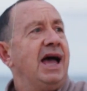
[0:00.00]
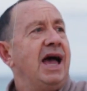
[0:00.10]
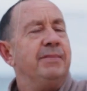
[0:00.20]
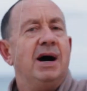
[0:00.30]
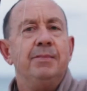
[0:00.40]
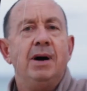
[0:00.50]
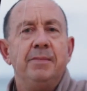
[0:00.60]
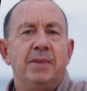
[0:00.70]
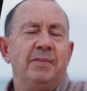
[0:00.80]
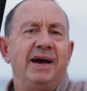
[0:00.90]
and my
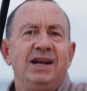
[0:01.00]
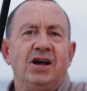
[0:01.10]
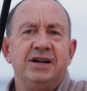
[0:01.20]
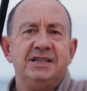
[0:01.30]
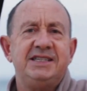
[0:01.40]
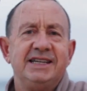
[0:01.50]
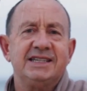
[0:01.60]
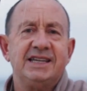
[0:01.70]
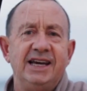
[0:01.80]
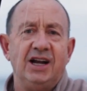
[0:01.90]
main line is
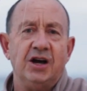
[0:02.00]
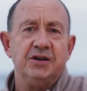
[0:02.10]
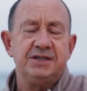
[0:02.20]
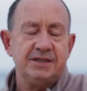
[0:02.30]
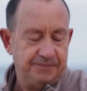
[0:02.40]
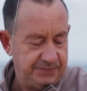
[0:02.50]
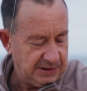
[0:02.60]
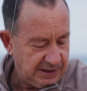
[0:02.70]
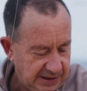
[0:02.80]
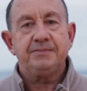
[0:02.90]
6 kilos.
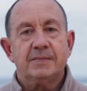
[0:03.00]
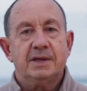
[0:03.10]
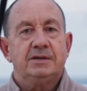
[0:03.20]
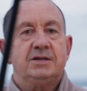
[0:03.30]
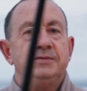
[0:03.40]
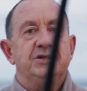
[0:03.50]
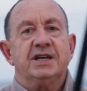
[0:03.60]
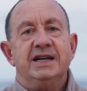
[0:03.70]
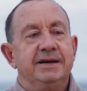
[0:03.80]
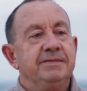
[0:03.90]
So I'm just
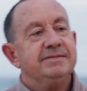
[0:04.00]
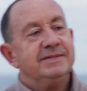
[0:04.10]
going to